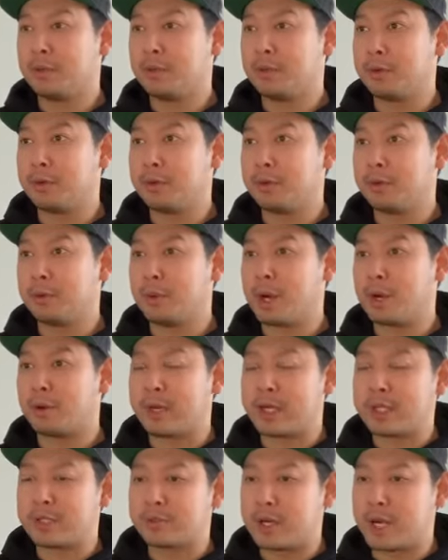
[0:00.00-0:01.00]
through our
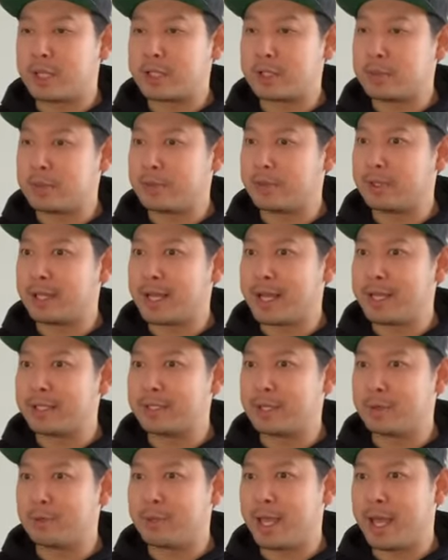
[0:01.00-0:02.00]
restaurants, we realized
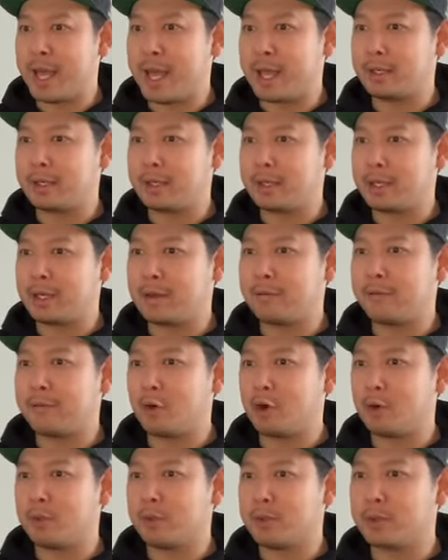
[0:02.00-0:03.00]
that we had enough for
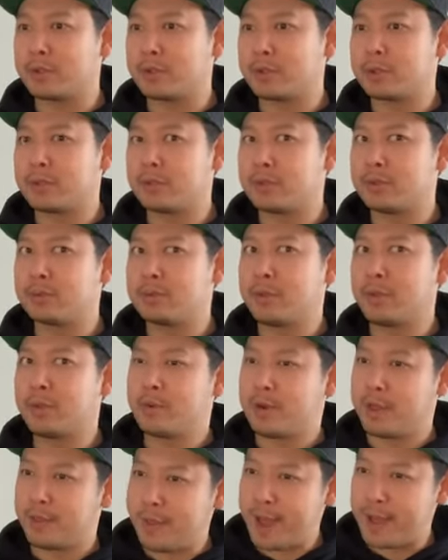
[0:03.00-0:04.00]
almost
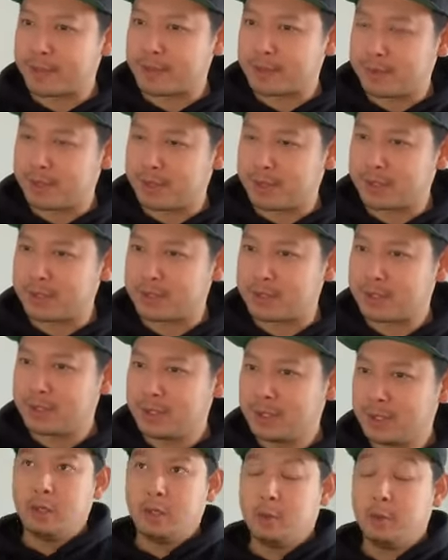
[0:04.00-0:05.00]
3,000 meals.
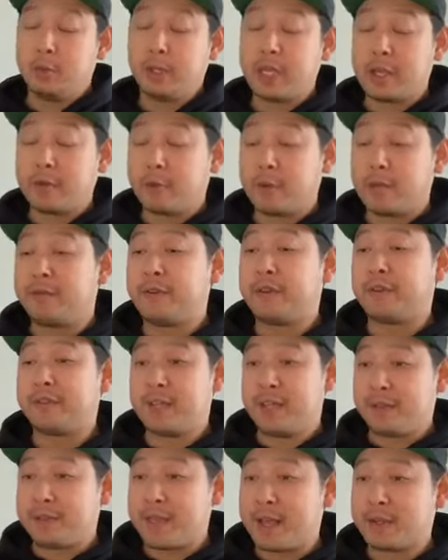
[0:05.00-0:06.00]
We gave away
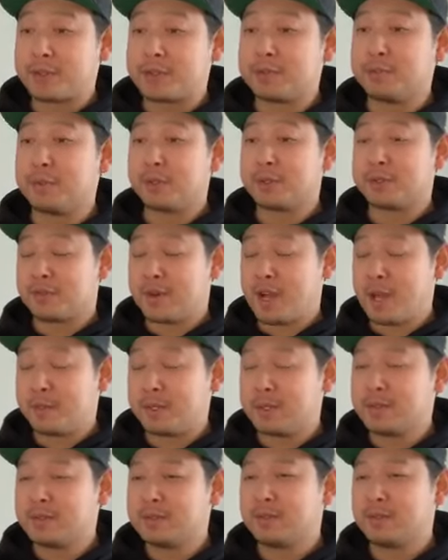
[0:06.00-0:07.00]
15,000 bowls of ramen